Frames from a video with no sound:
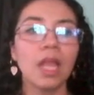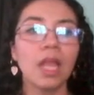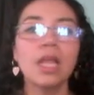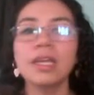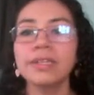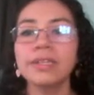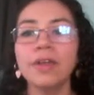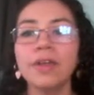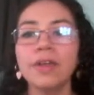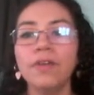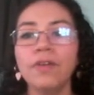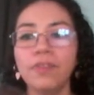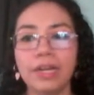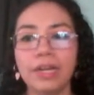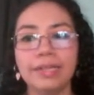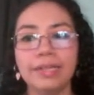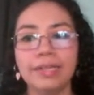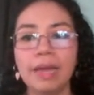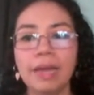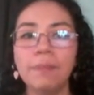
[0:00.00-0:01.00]
So, for
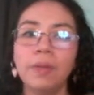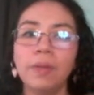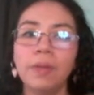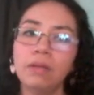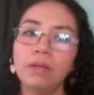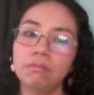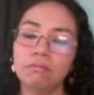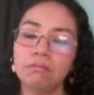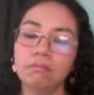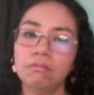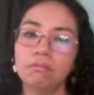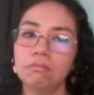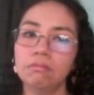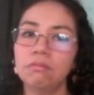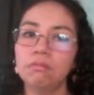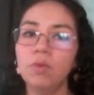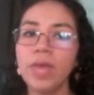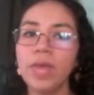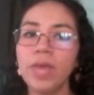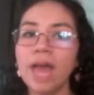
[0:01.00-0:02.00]
example,
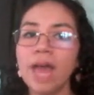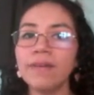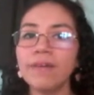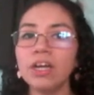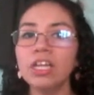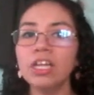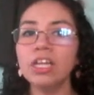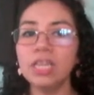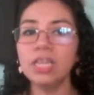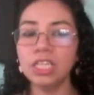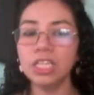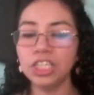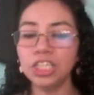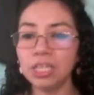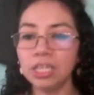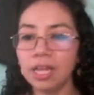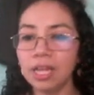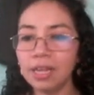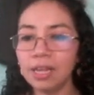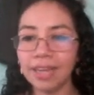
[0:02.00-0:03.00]
we have a
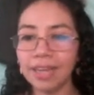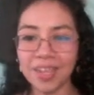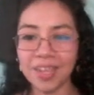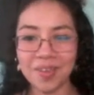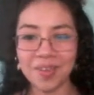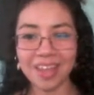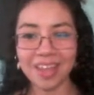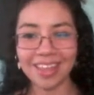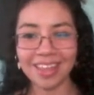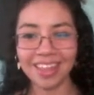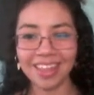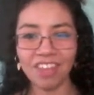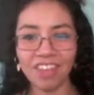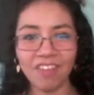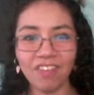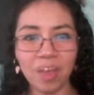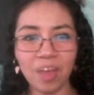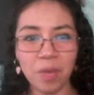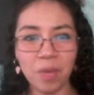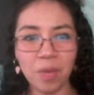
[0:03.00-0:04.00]
conditional. Can you
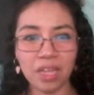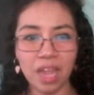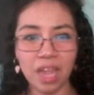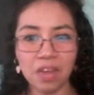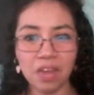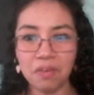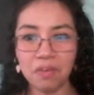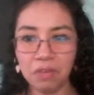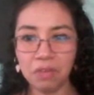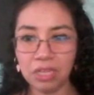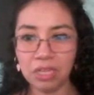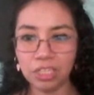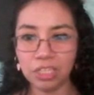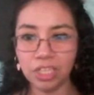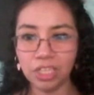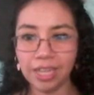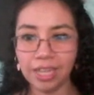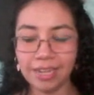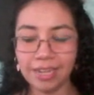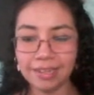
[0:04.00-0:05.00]
identify what kind of
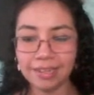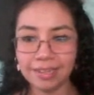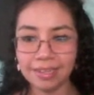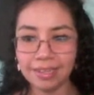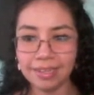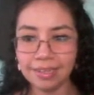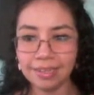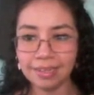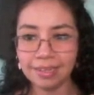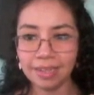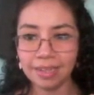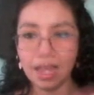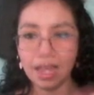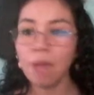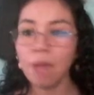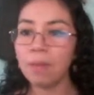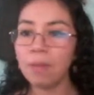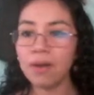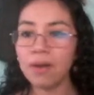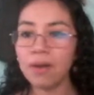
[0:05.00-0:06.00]
conditional is this?
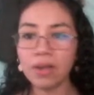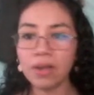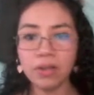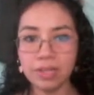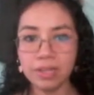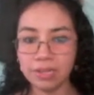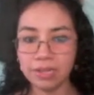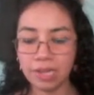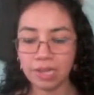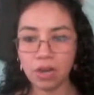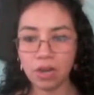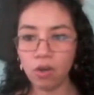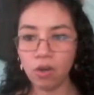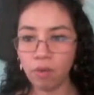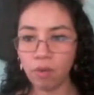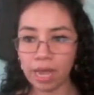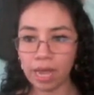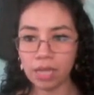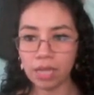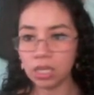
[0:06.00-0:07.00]
Very good. This is an
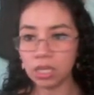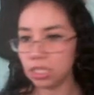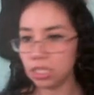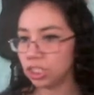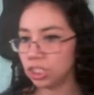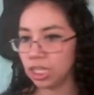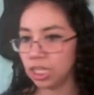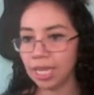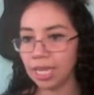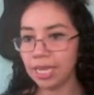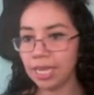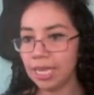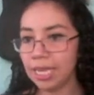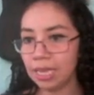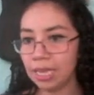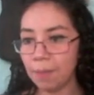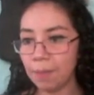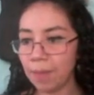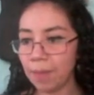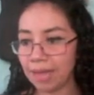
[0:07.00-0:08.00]
unreal conditional
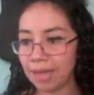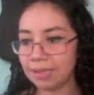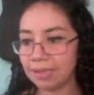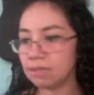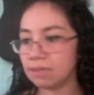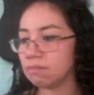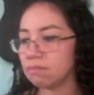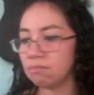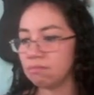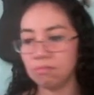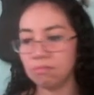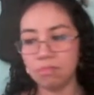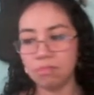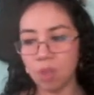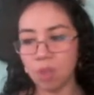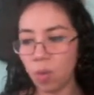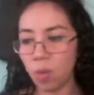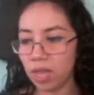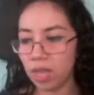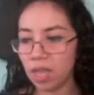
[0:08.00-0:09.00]
in the past.
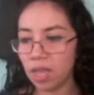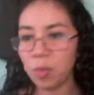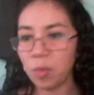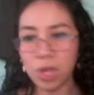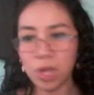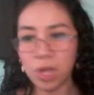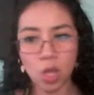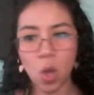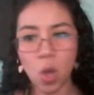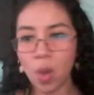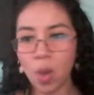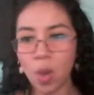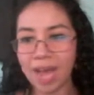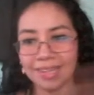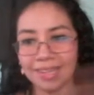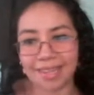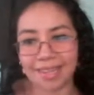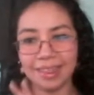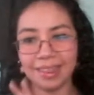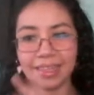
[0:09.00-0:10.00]
The one that we know
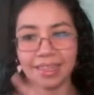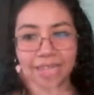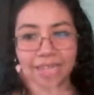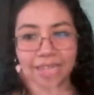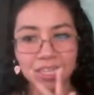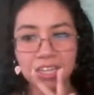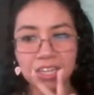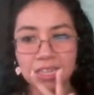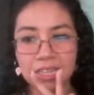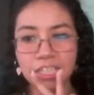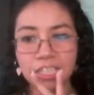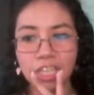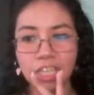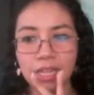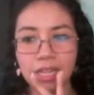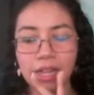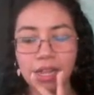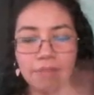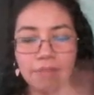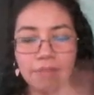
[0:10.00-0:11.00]
as a third
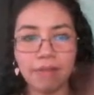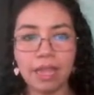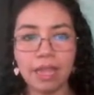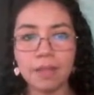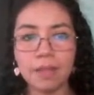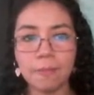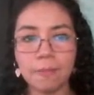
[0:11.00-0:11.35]
conditional, right?